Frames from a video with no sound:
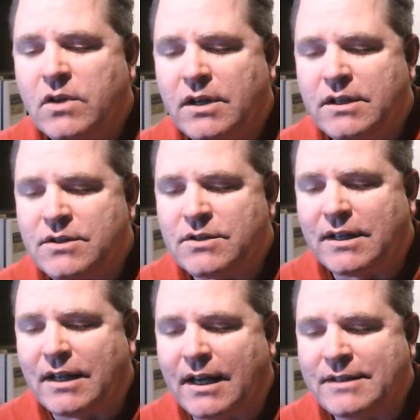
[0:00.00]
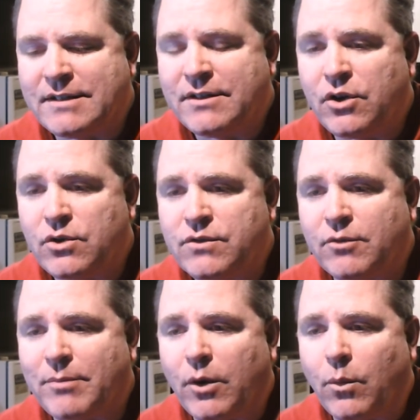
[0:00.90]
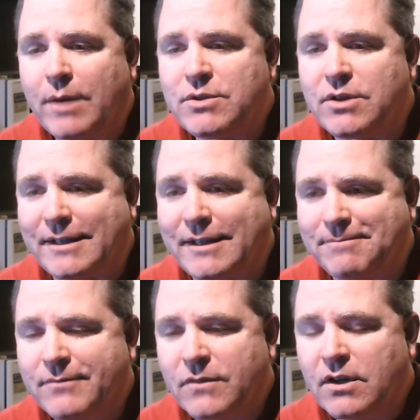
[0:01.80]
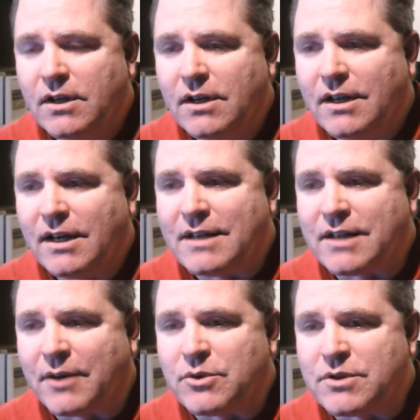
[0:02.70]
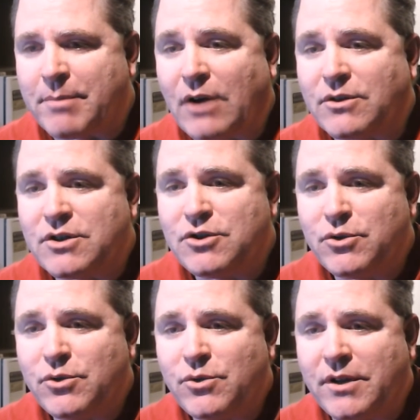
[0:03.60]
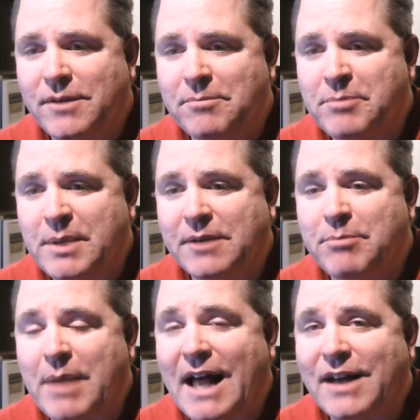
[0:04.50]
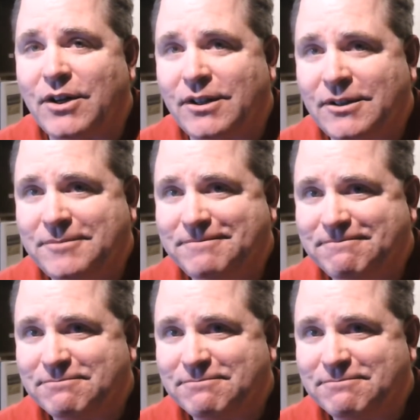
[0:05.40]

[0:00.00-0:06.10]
Is uh, I did those for my website as I was about to do the big battle,